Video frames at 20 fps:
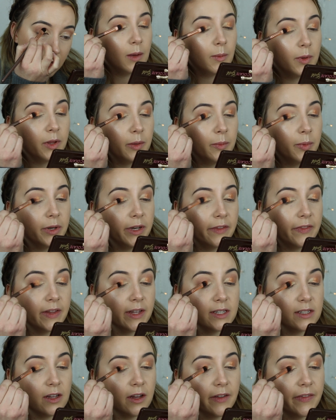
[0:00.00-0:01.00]
I'm only putting
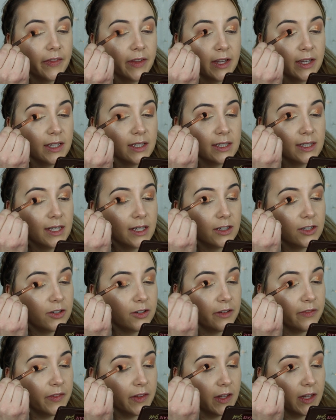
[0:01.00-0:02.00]
this on the center
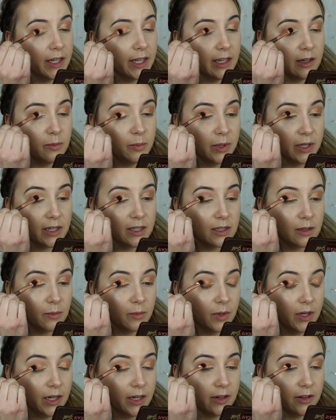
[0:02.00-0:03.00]
of the lid because
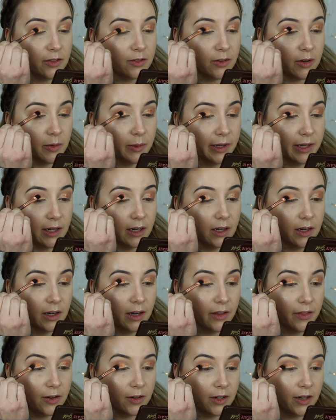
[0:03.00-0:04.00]
I'm going to throw in
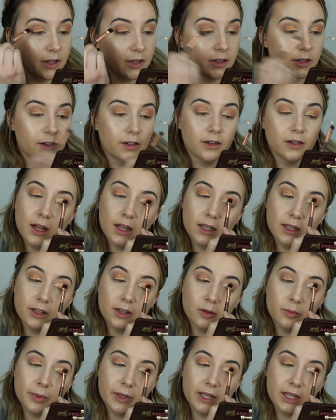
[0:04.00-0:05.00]
another color a
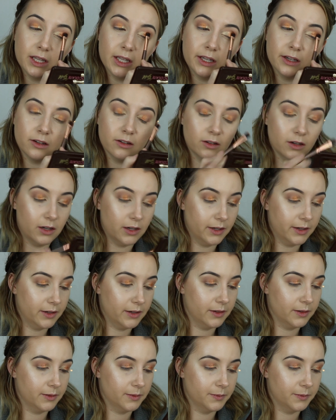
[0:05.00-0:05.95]
little bit later on.